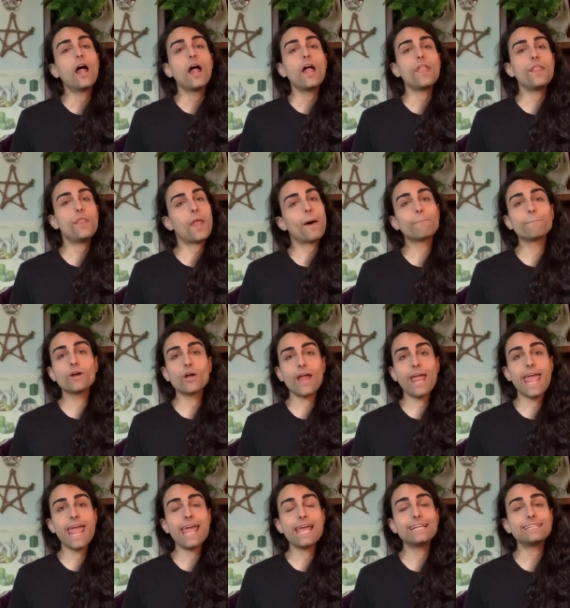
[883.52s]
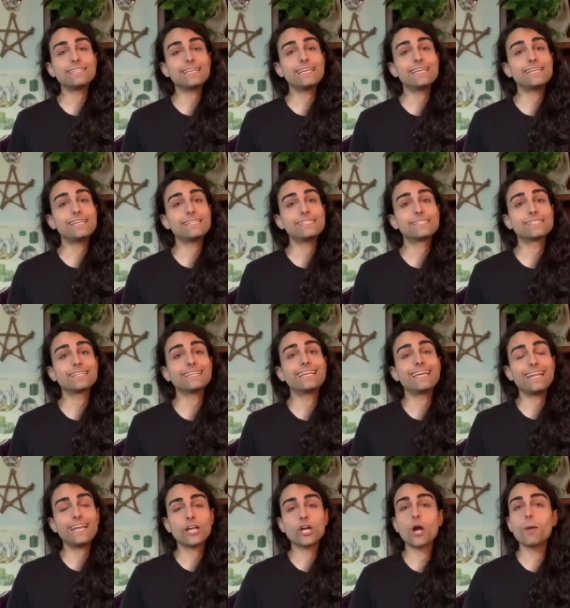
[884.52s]
Number 8 is
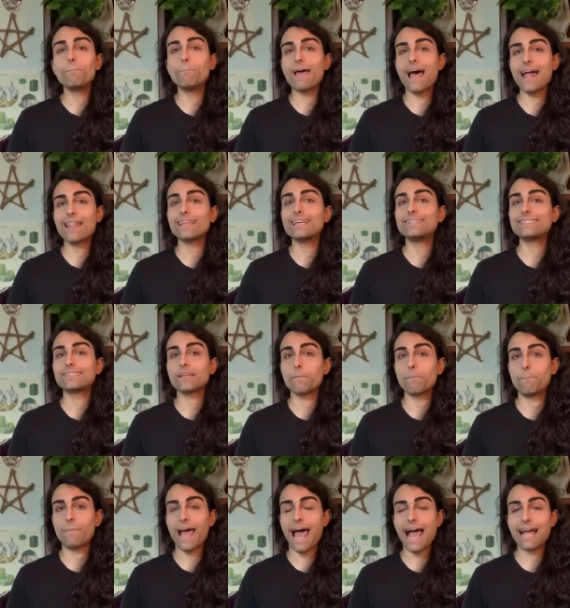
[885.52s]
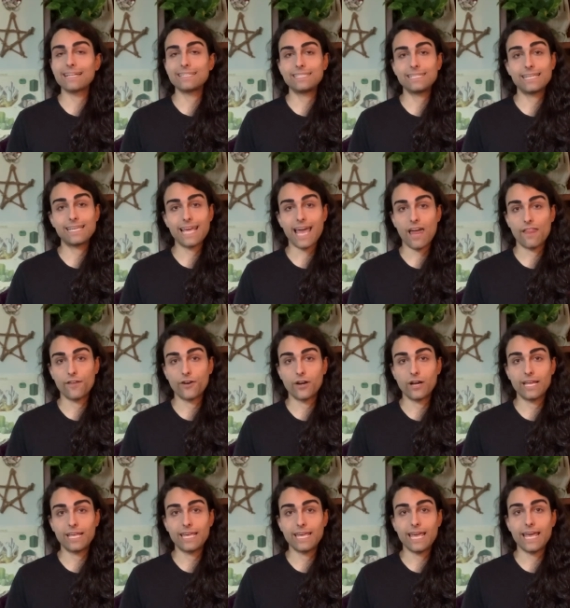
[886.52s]
getting our balance back together
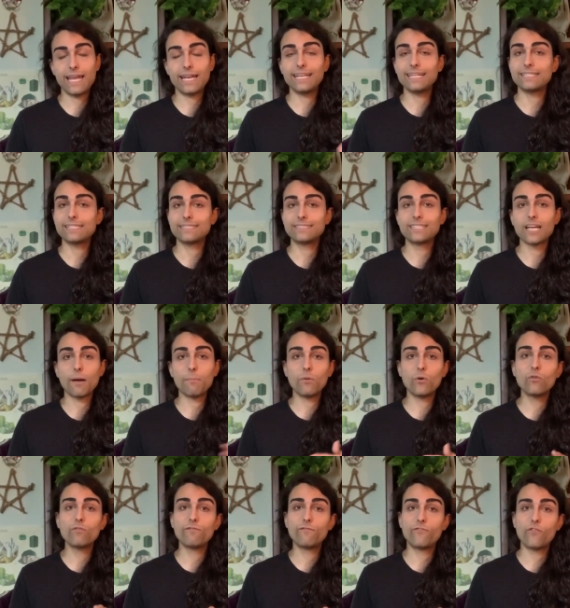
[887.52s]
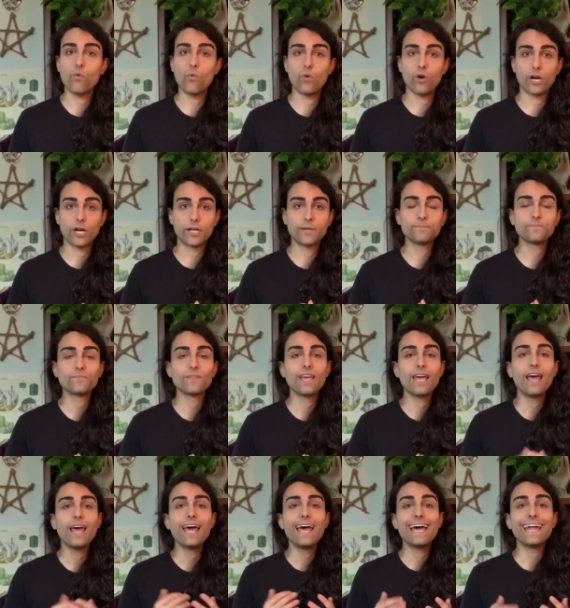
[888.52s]
again. It's double 4.
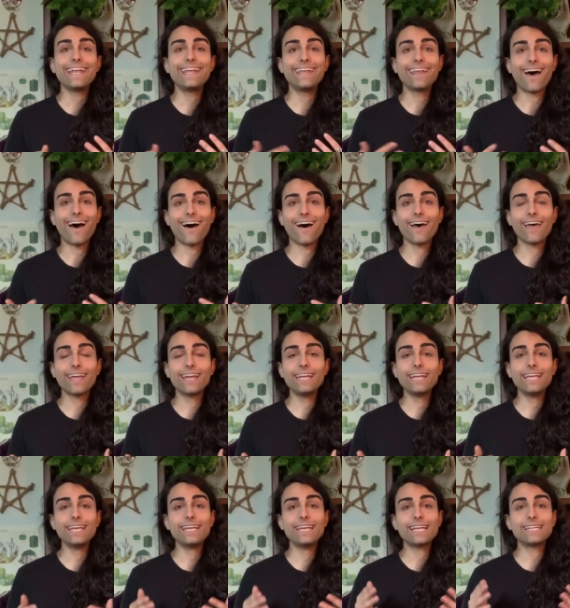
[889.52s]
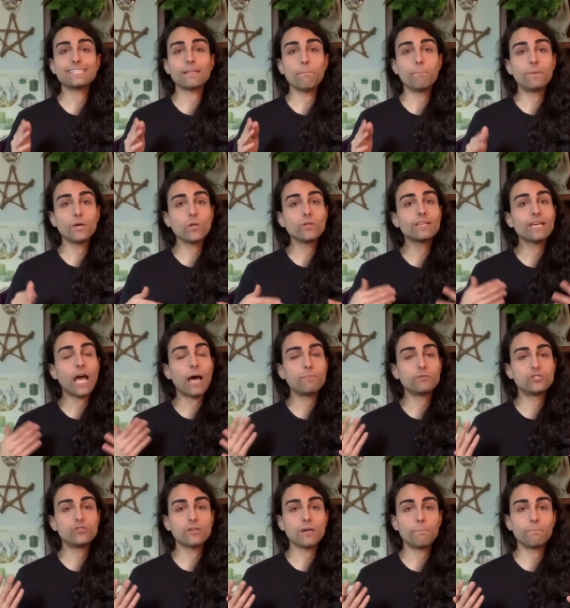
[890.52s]
9 is building up
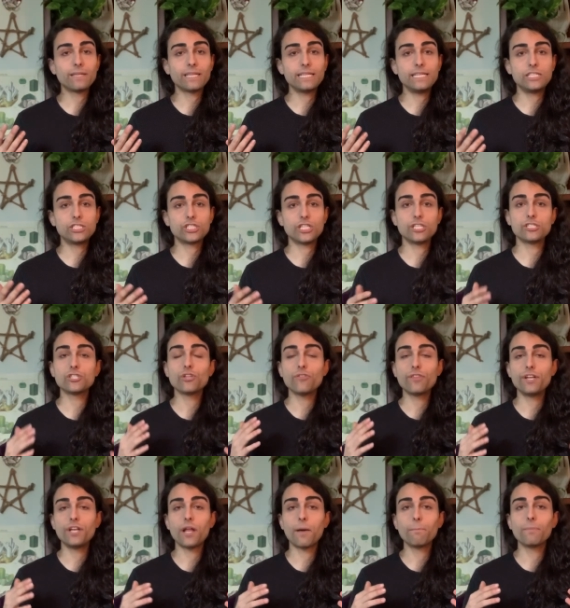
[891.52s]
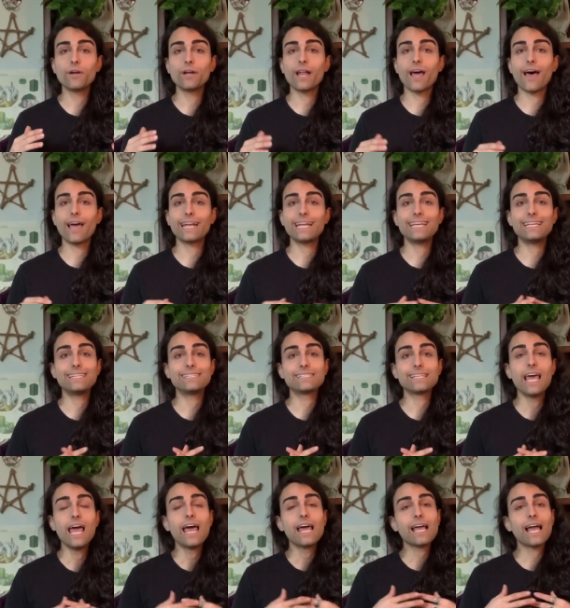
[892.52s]
to completion. So the number 9 is
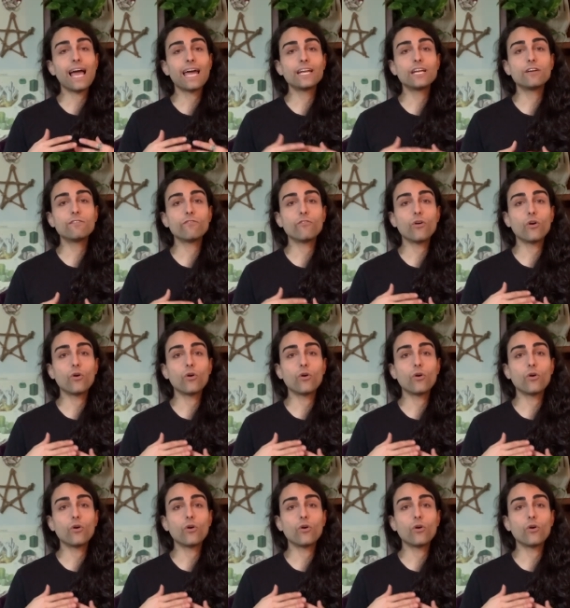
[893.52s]
kind of